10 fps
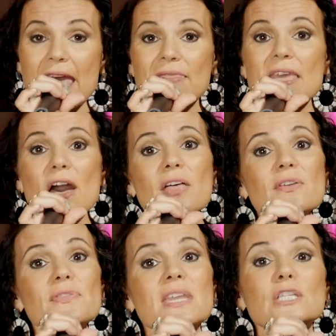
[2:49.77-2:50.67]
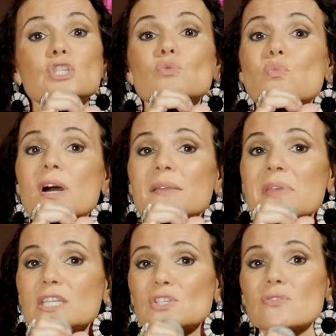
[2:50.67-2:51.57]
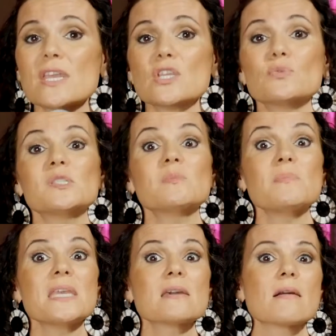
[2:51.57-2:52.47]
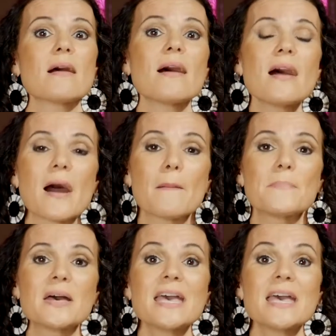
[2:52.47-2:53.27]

The other thing is you want to make sure that you speak up